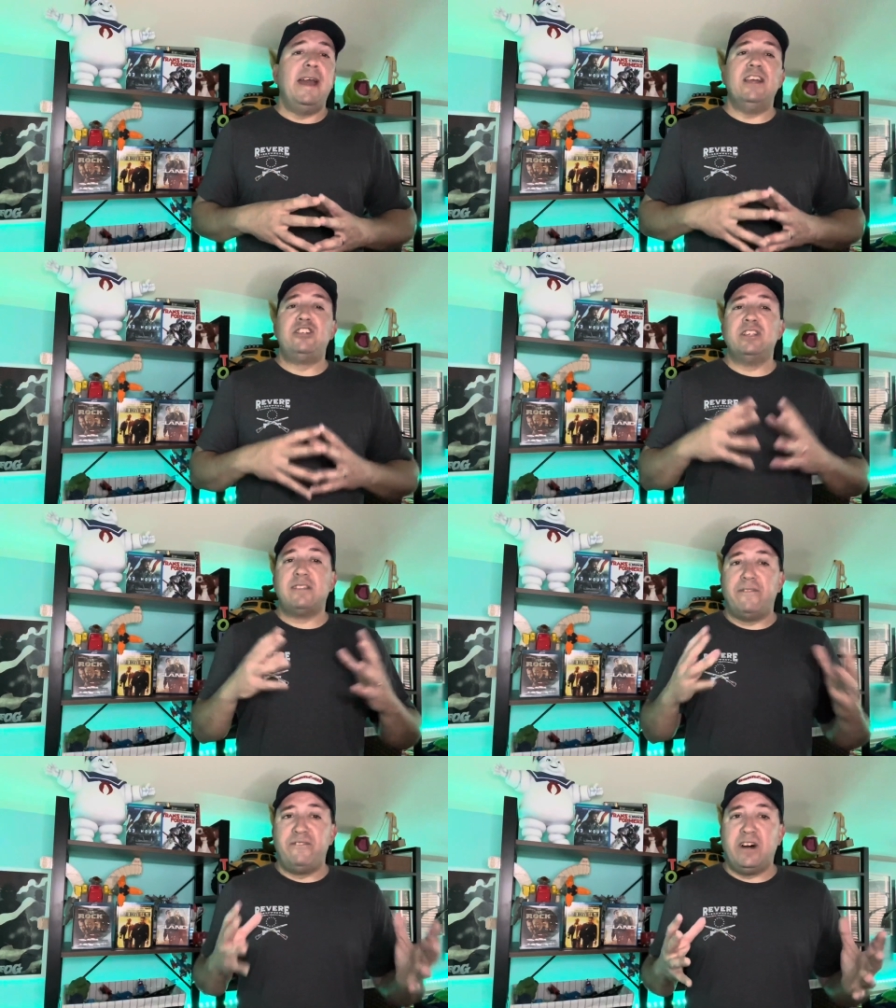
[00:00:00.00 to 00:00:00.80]
It's just
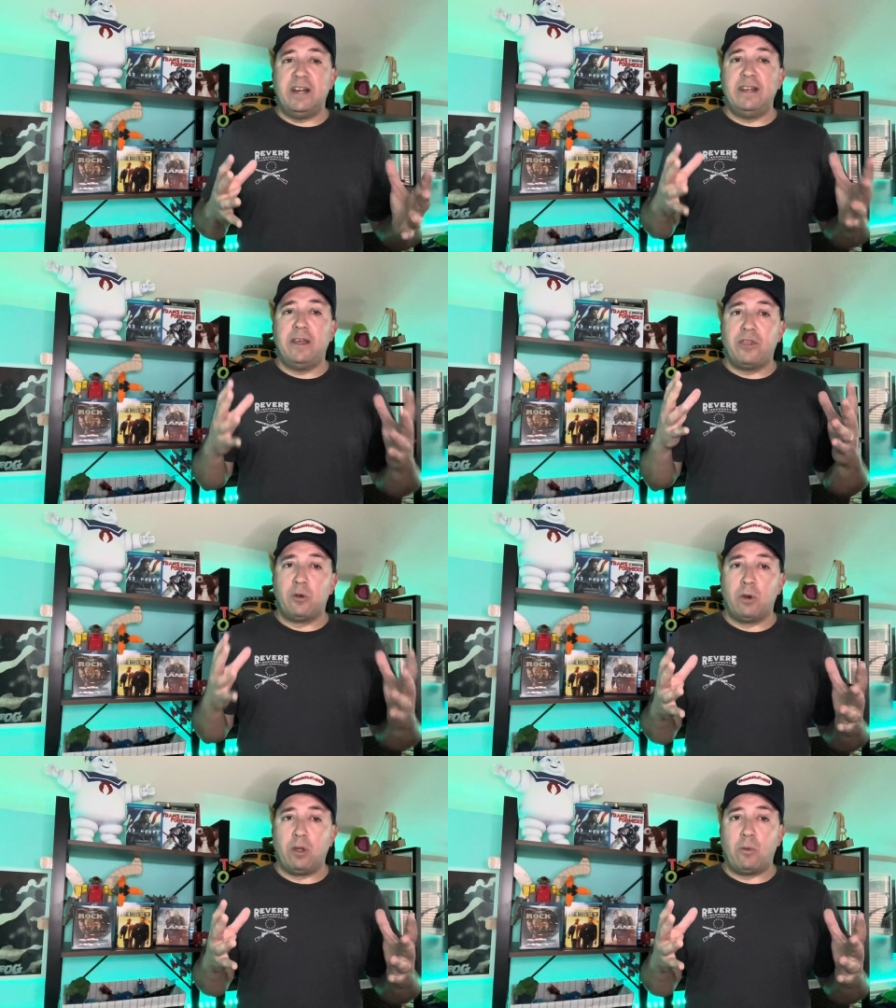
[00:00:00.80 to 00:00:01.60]
a fun
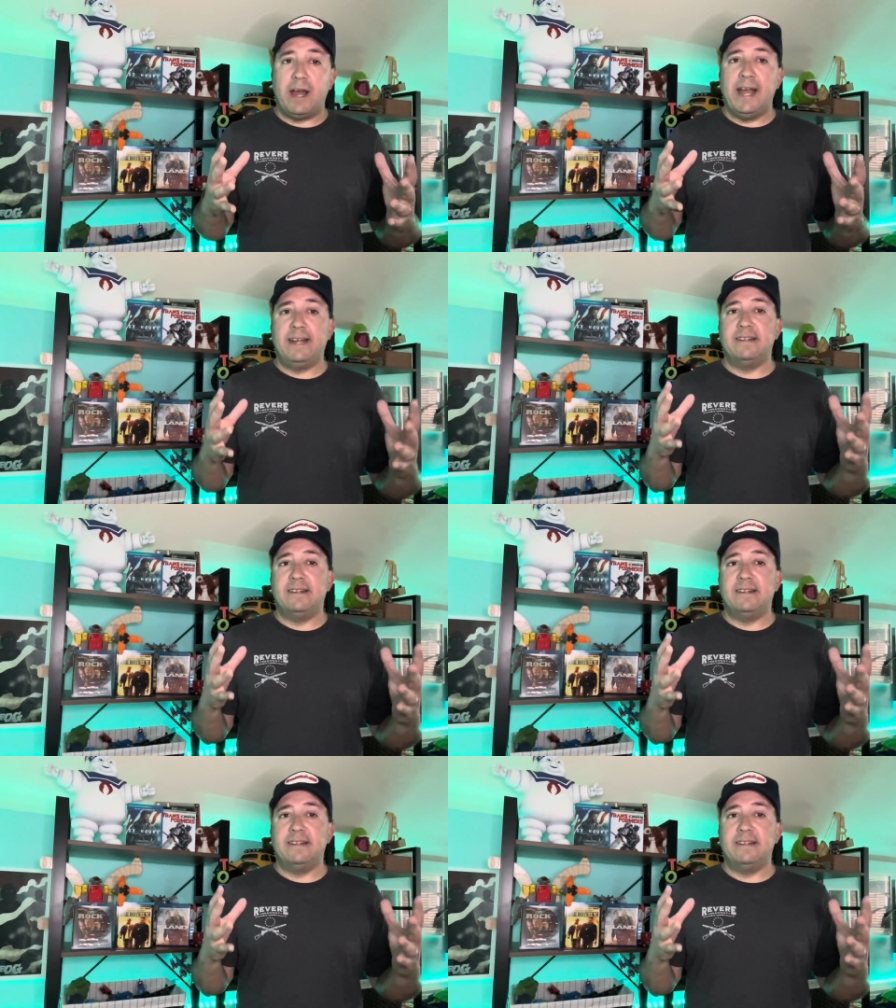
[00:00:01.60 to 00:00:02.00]
thrill ride